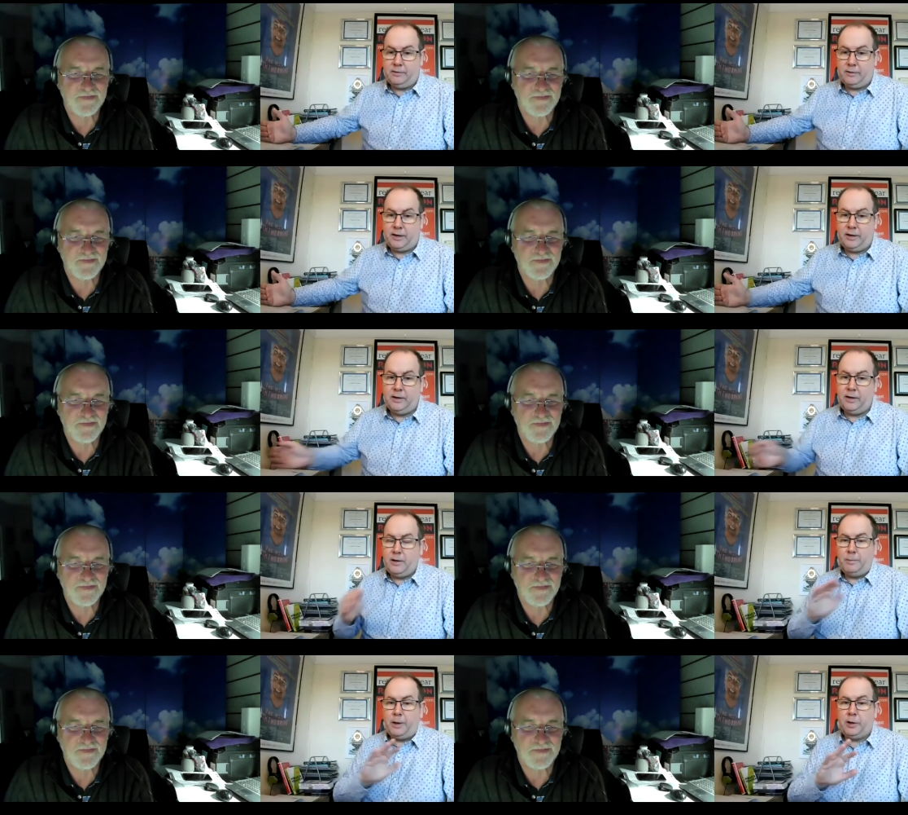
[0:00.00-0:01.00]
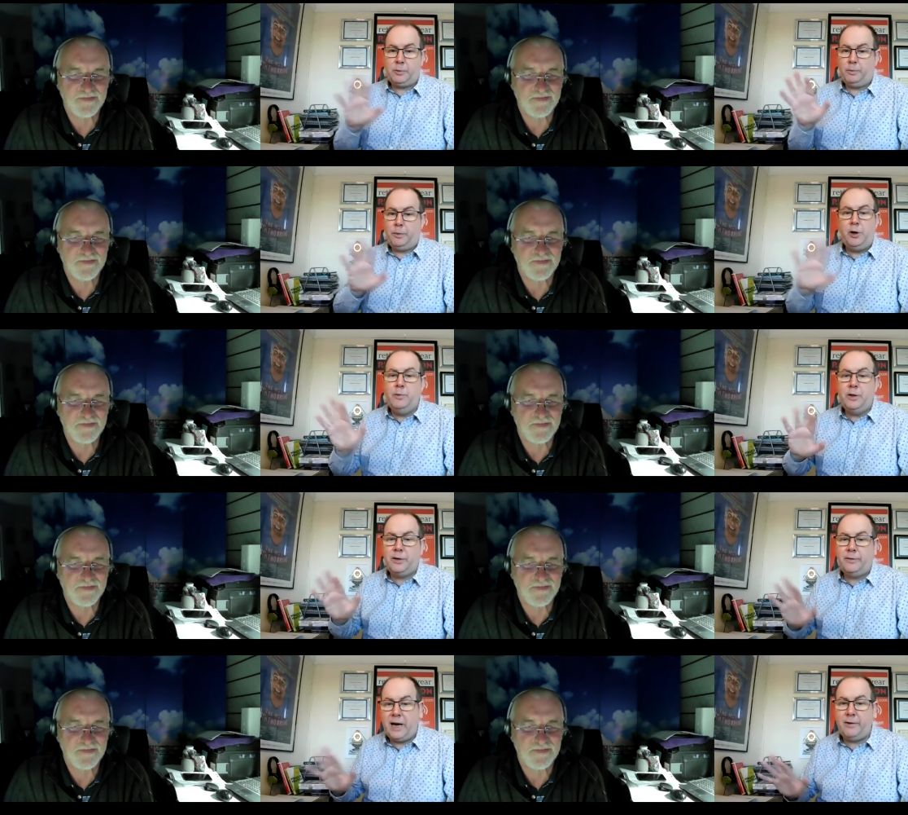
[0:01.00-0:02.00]
Speaker 1: right? Because humans are
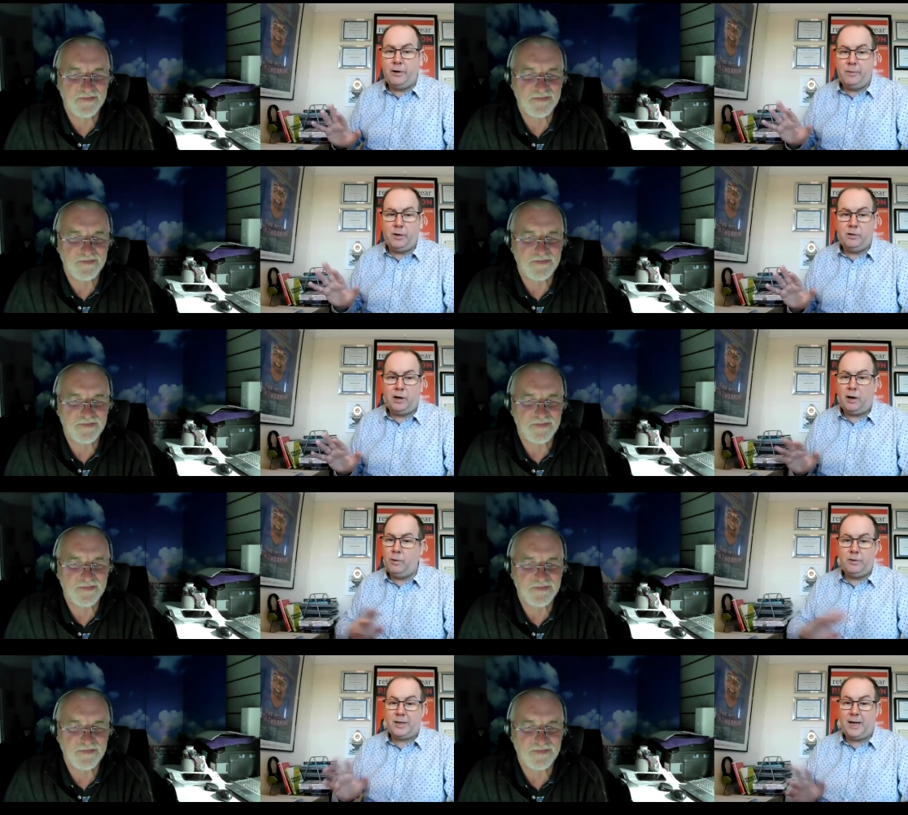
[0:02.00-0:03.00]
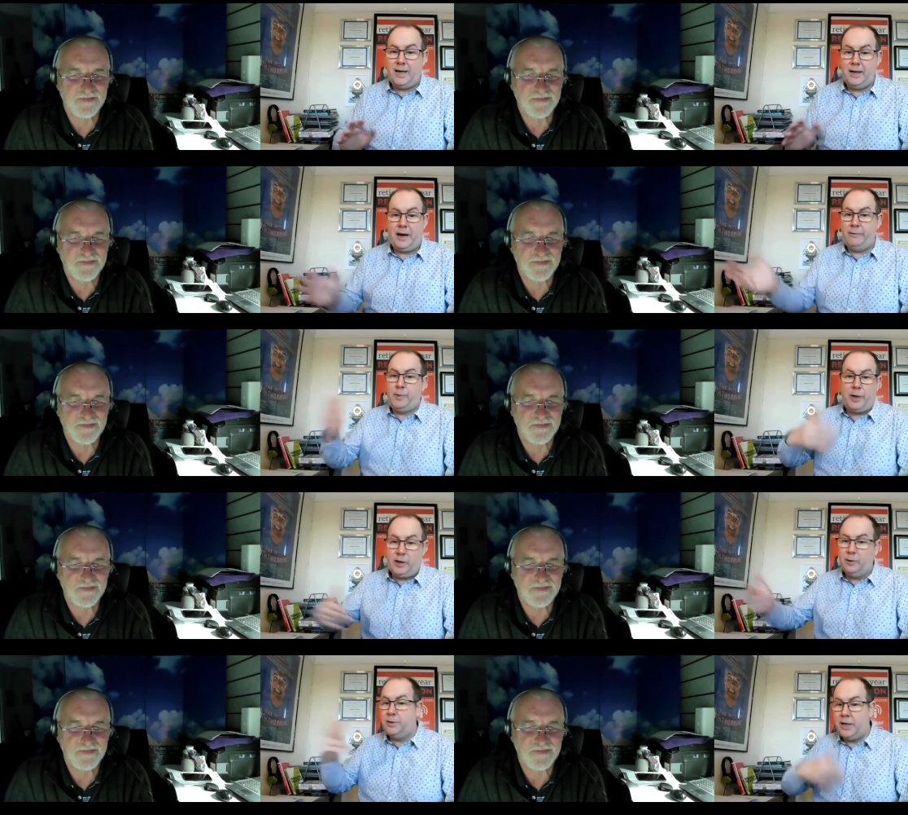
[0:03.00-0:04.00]
variable, I won't say everybody
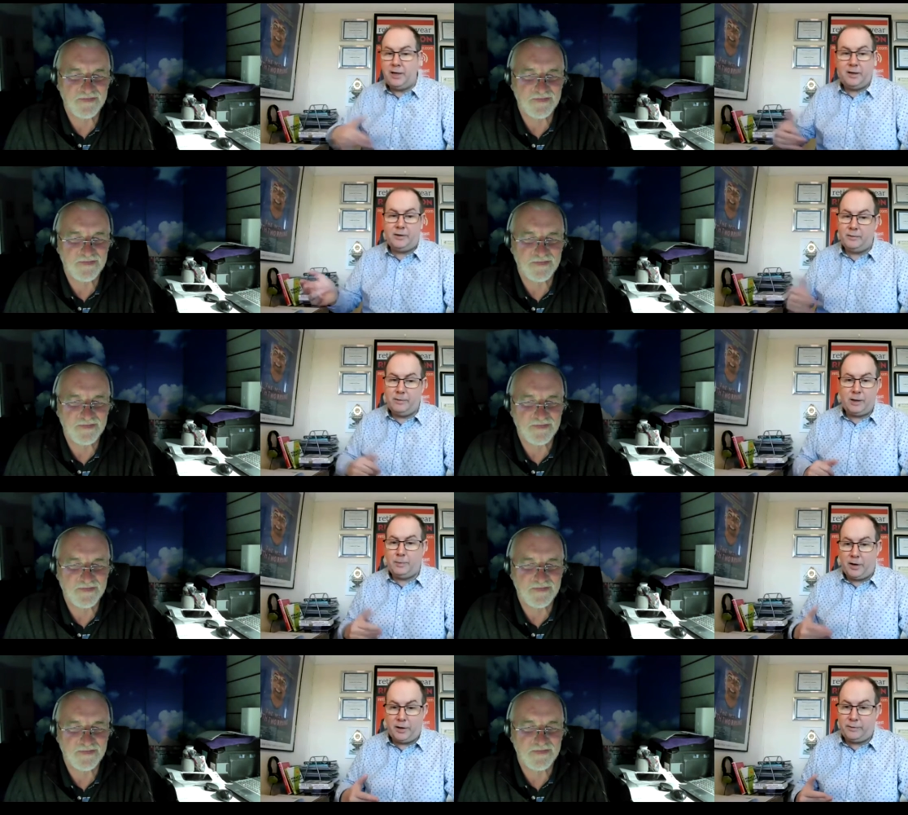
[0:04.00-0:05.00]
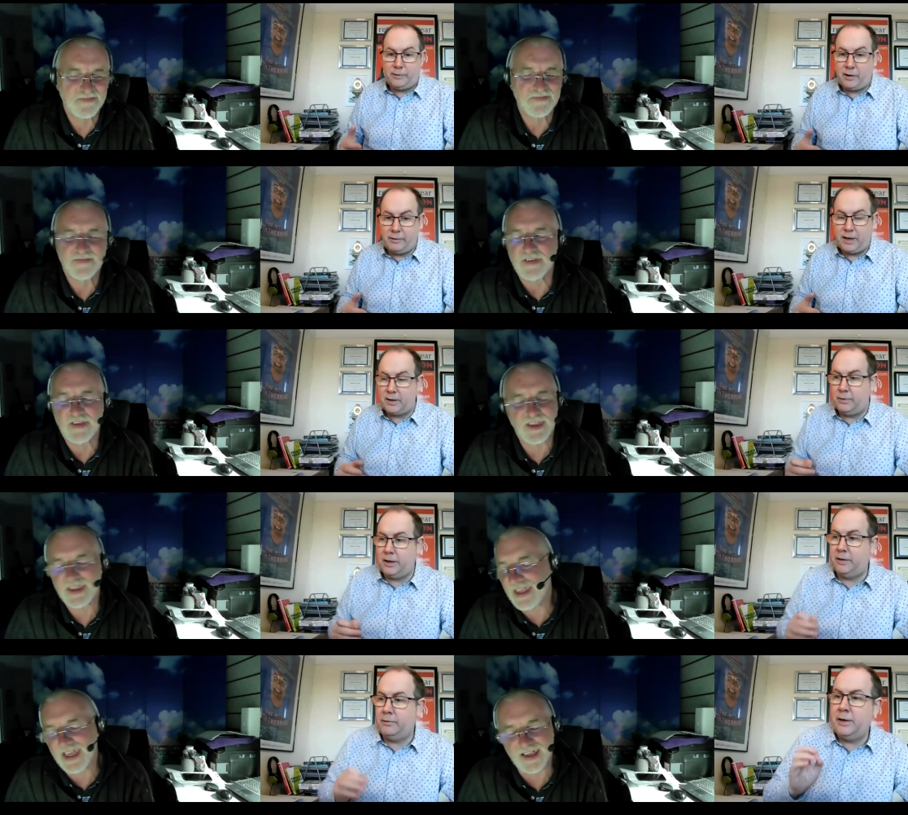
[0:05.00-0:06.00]
comes in and is buying a Ferrari next week.
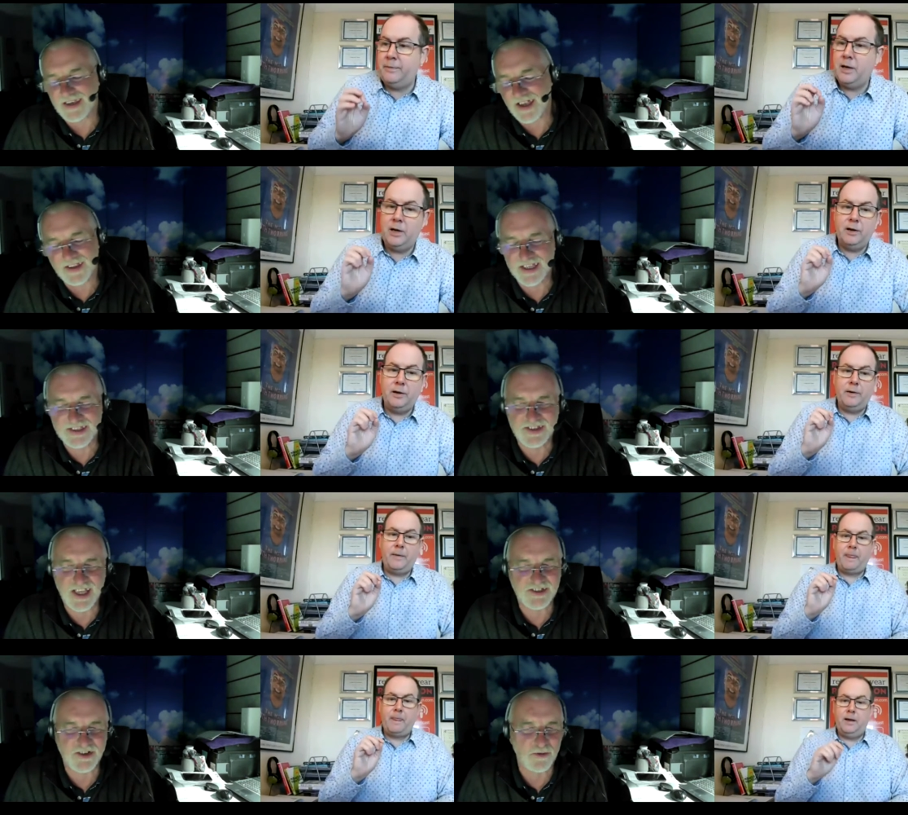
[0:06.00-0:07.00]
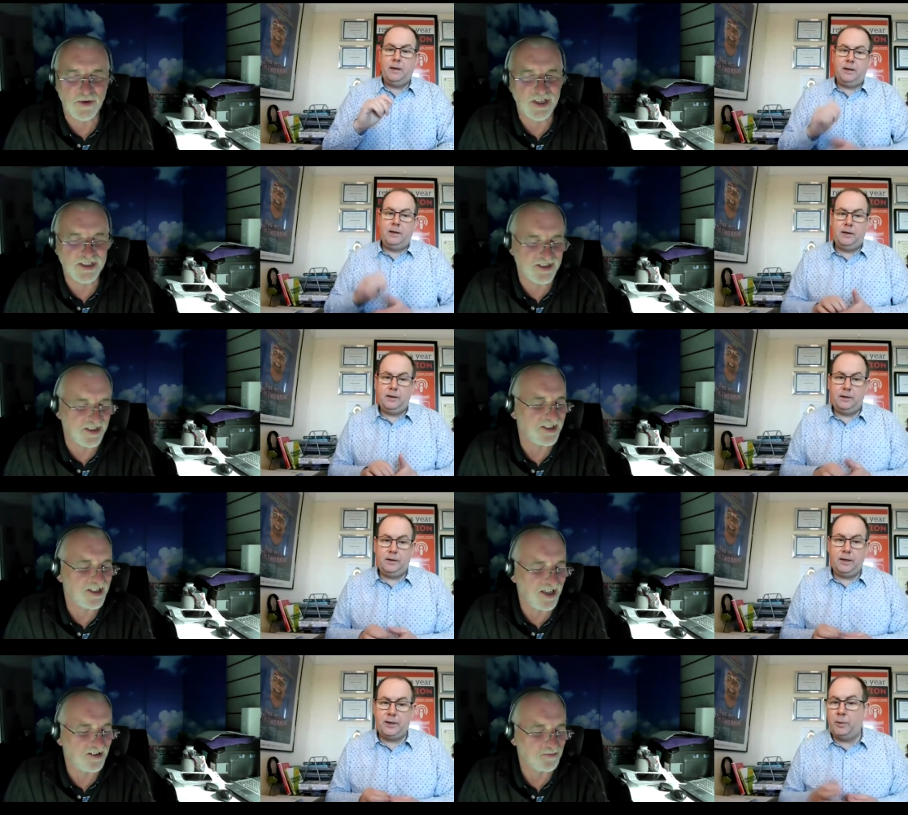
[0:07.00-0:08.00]
Yeah, right?
Speaker 2: no, that's that's not realistic. Yeah.
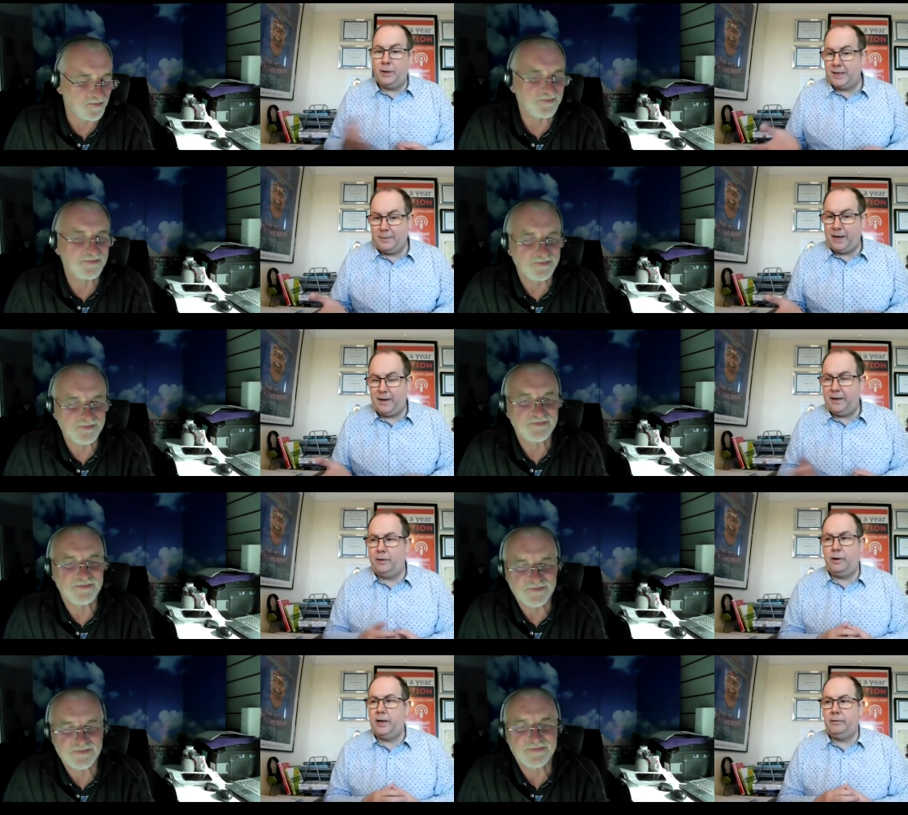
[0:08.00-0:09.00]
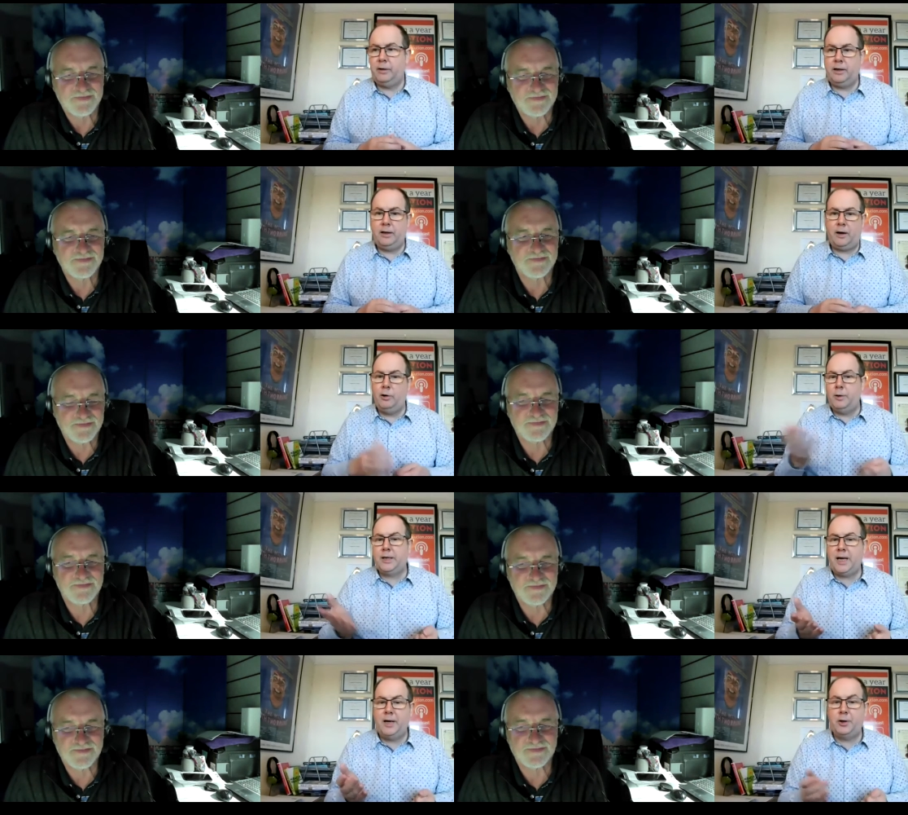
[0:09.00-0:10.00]
It's not
Speaker 1: what it's about anyway, right? I always
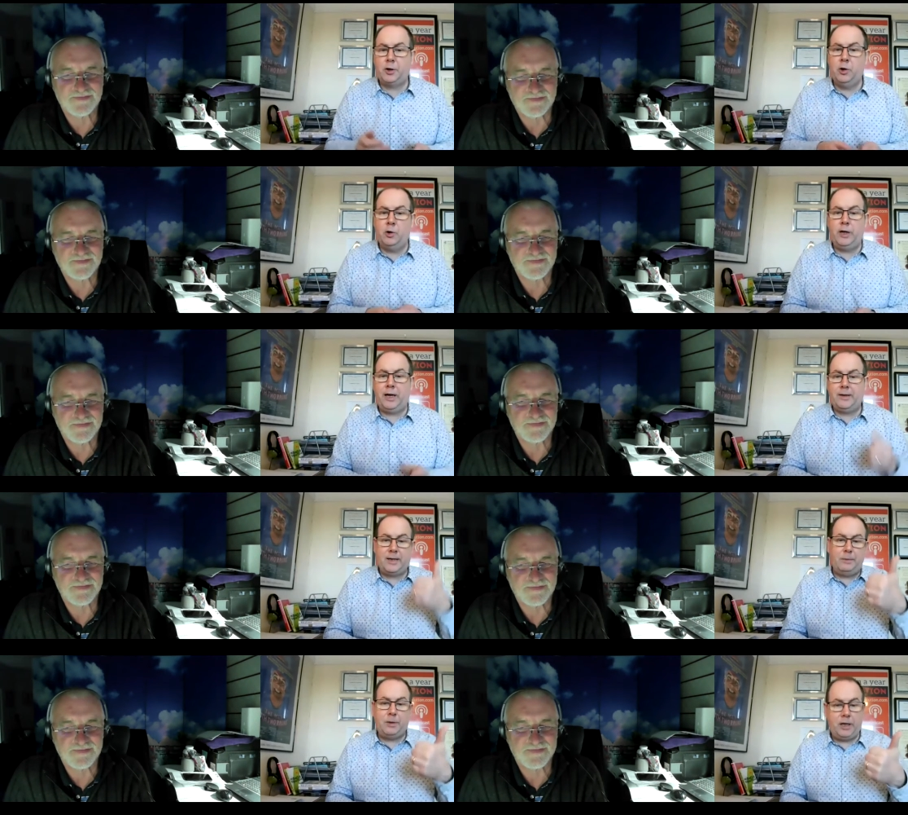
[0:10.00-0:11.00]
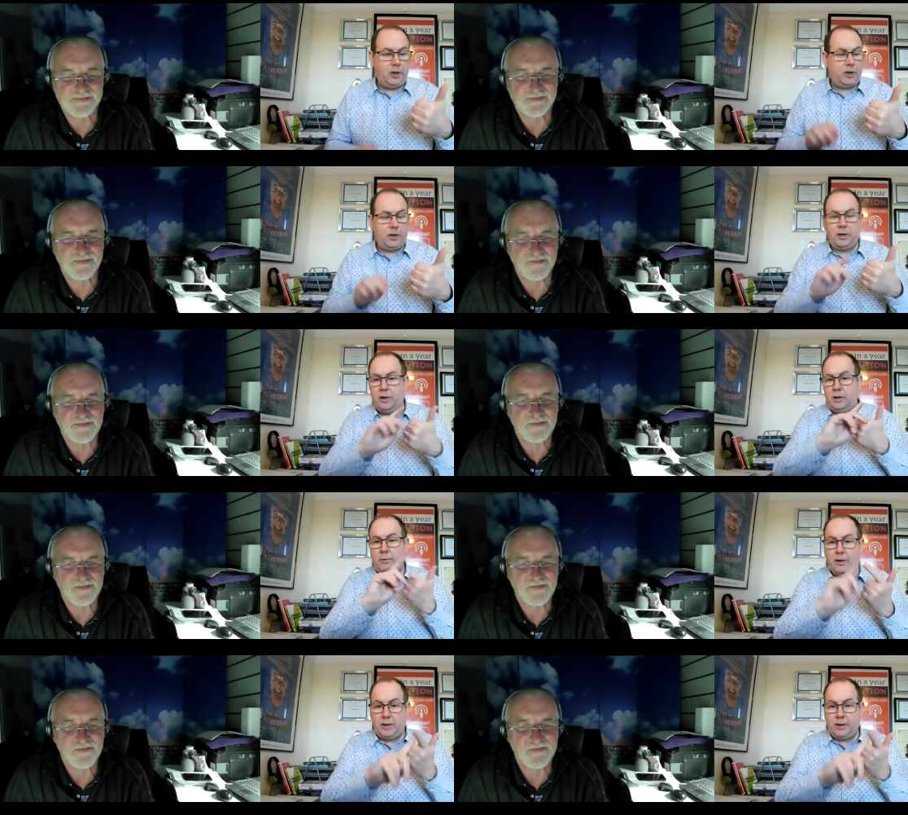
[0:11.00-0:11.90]
say at school you had the same teachers with the